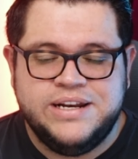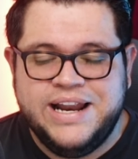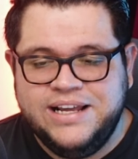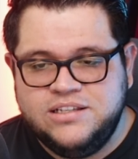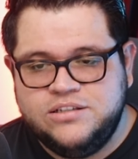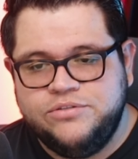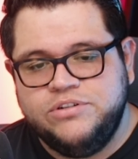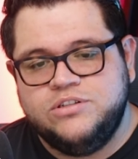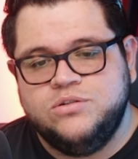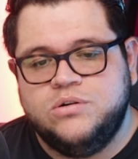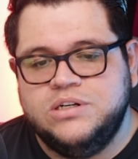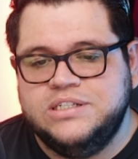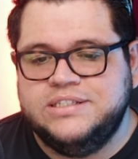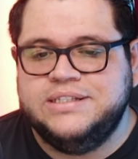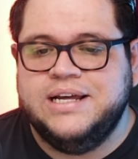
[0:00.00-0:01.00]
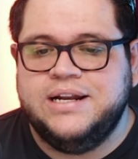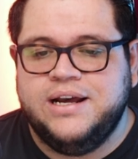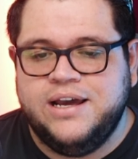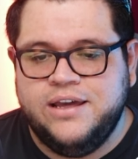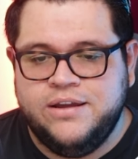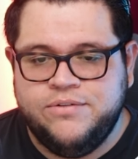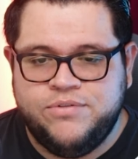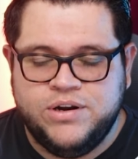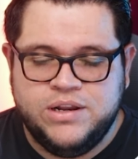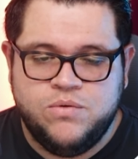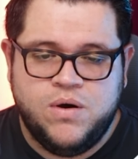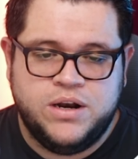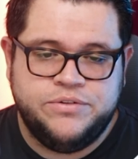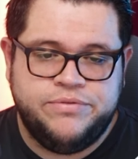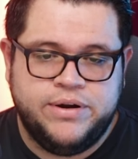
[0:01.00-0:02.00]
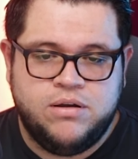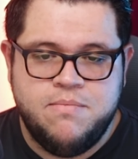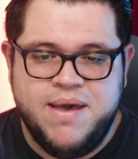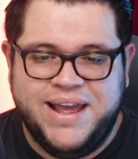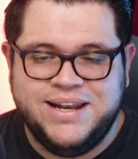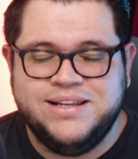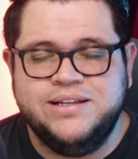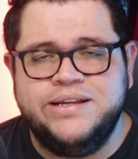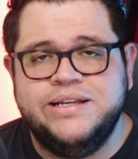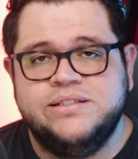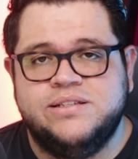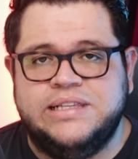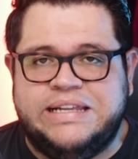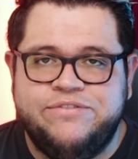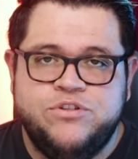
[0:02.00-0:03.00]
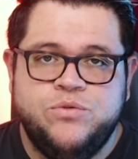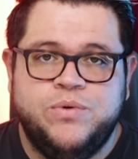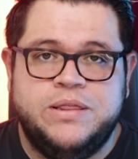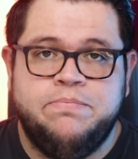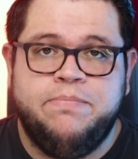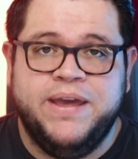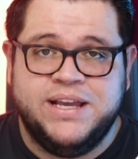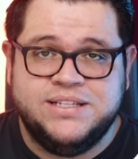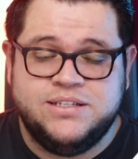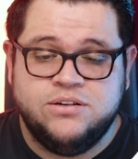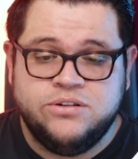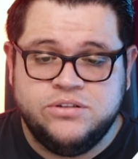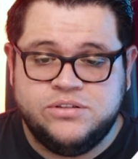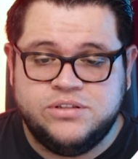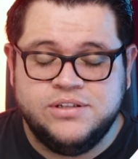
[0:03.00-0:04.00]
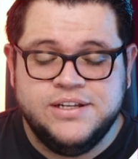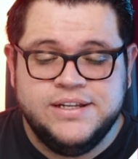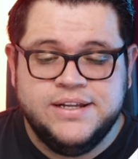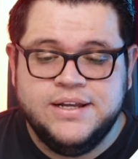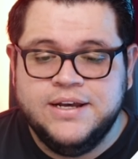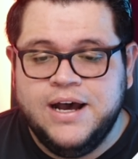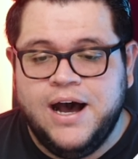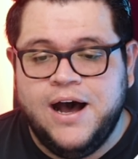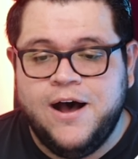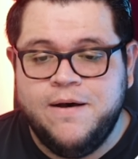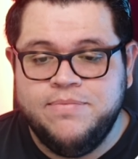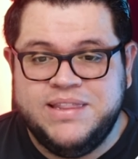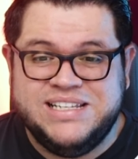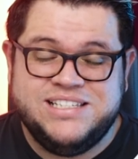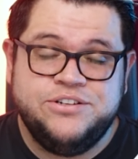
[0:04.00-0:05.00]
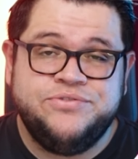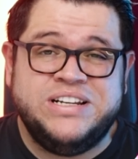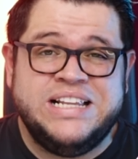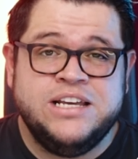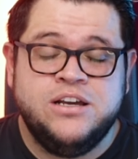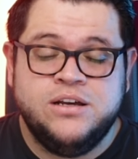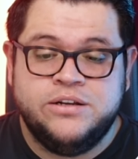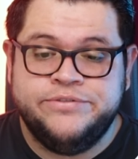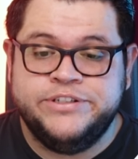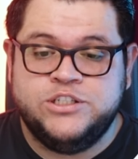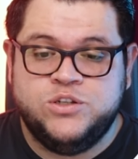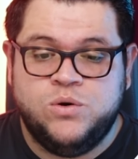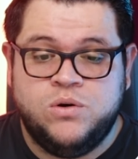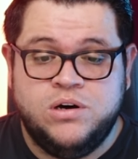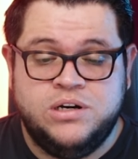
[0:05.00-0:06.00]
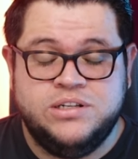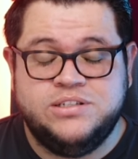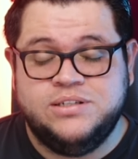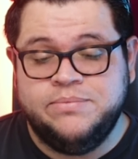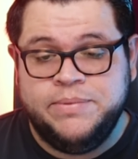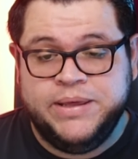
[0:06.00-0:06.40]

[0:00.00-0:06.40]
the next resource that I really want to recommend is Living with Pixels. This is a really good resource